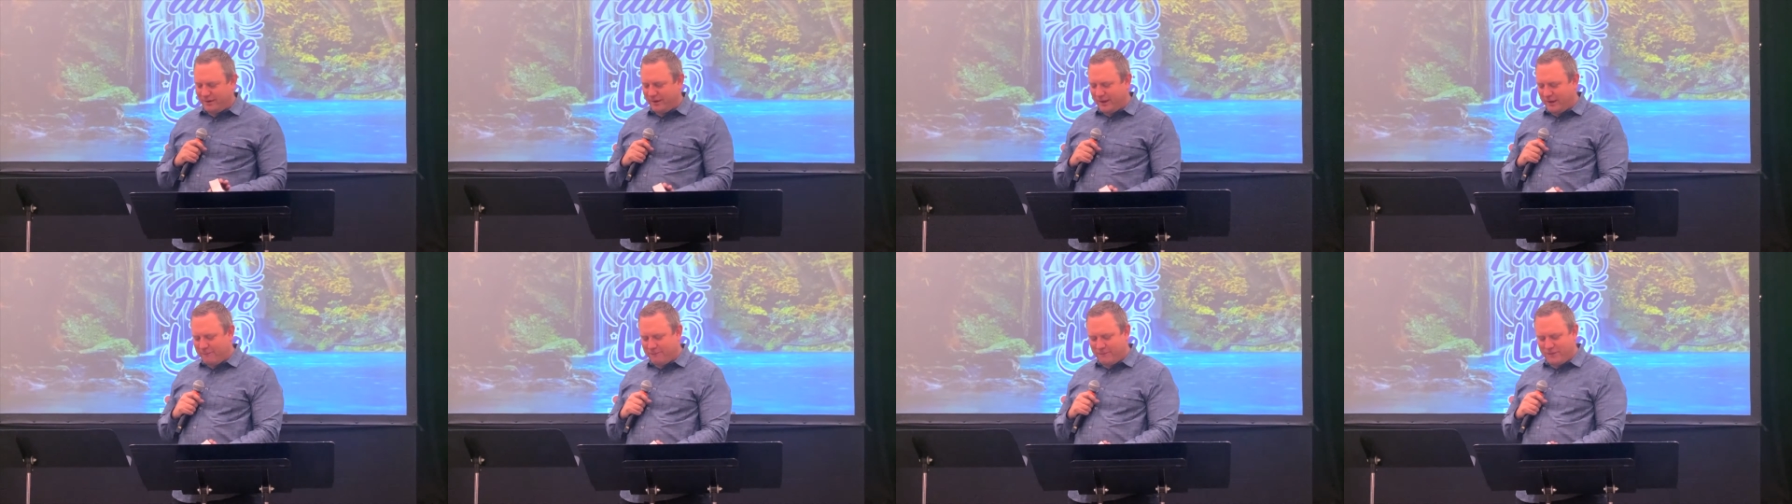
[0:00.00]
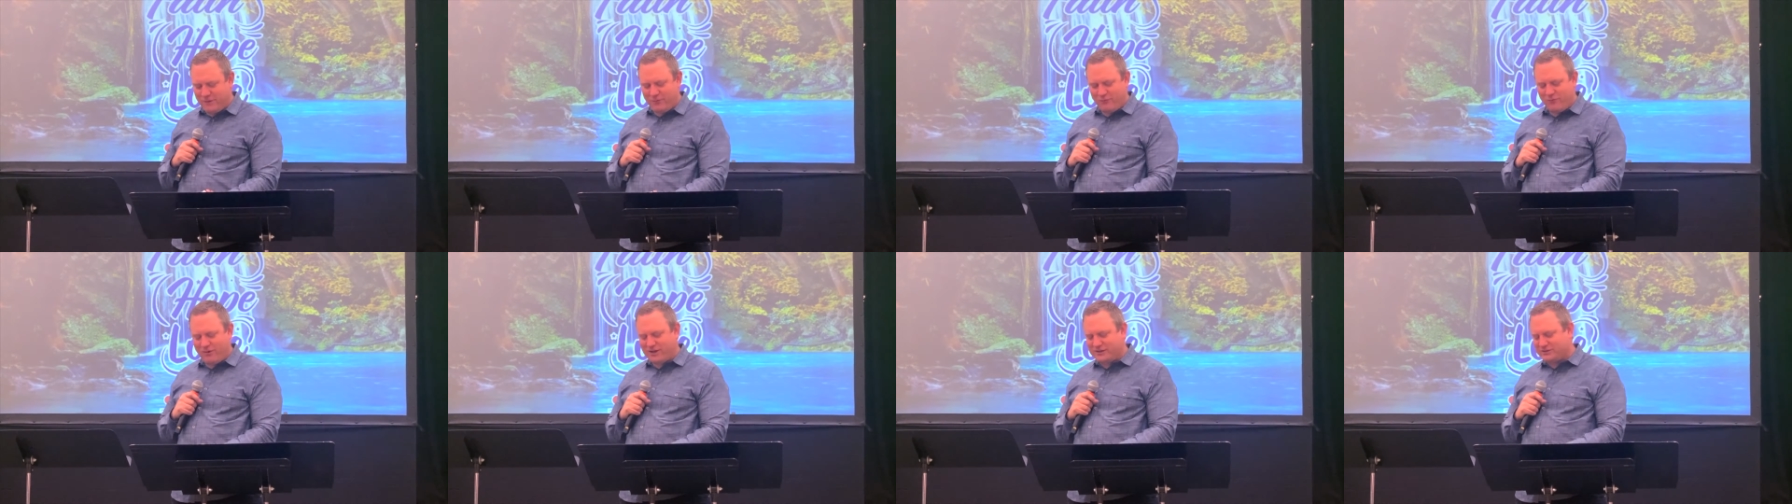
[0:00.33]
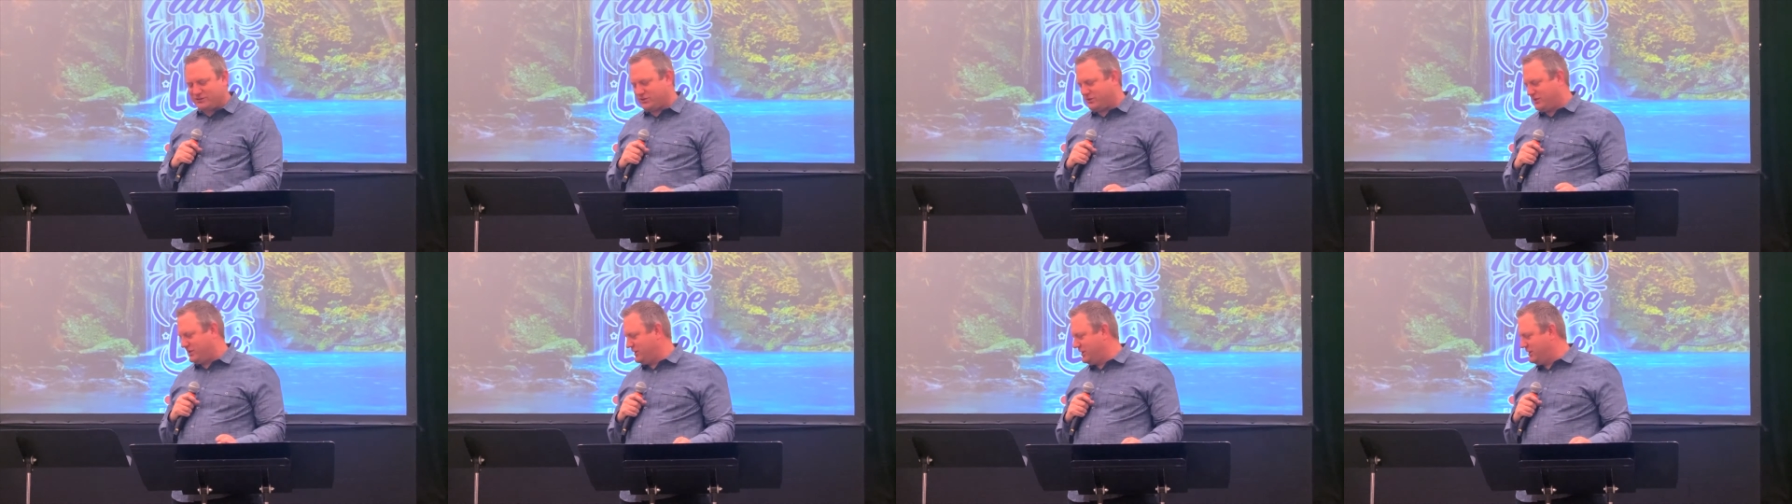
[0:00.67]
if you watch
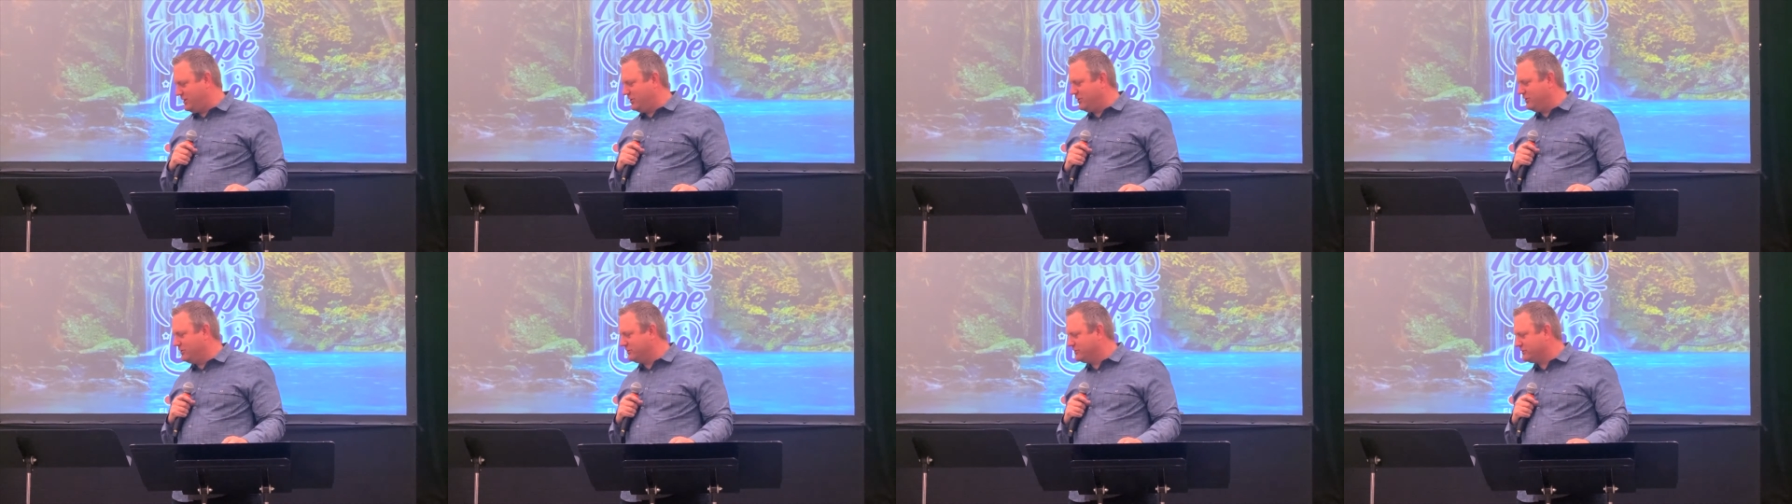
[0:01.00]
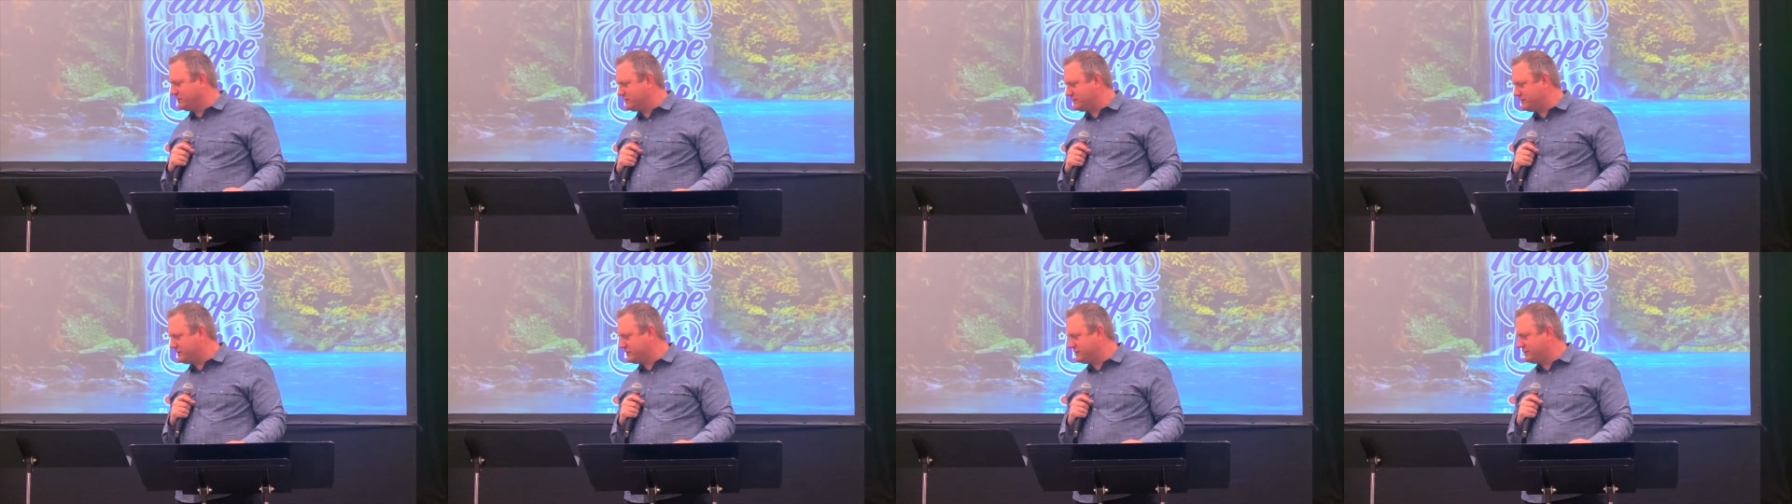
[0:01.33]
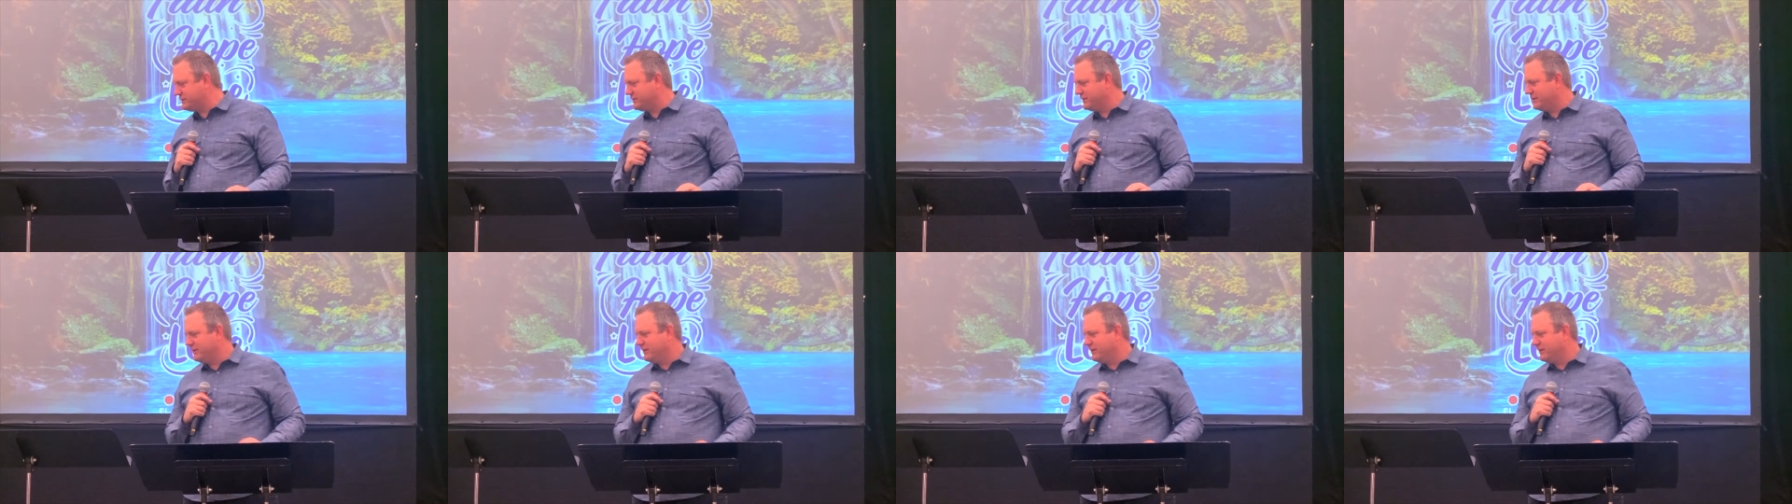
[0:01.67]
the news,